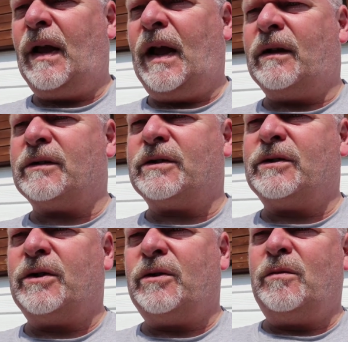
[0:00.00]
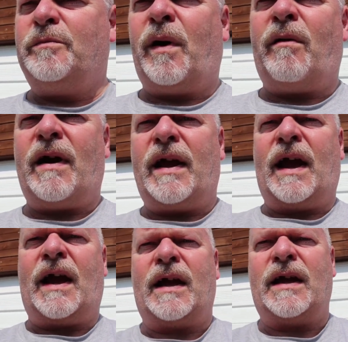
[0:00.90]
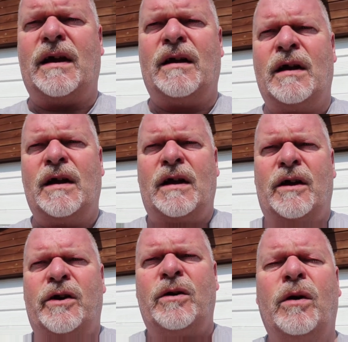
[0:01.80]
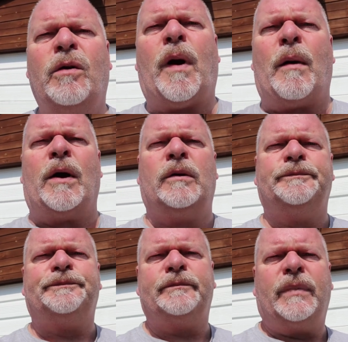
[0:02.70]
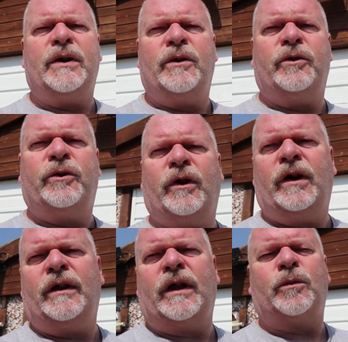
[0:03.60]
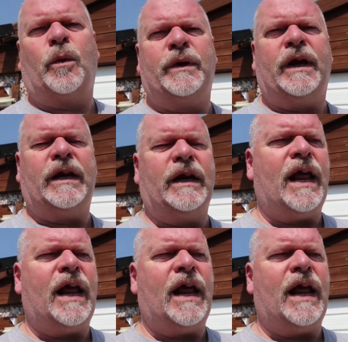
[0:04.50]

out to buy a new lawnmower because uh, that's what we needed.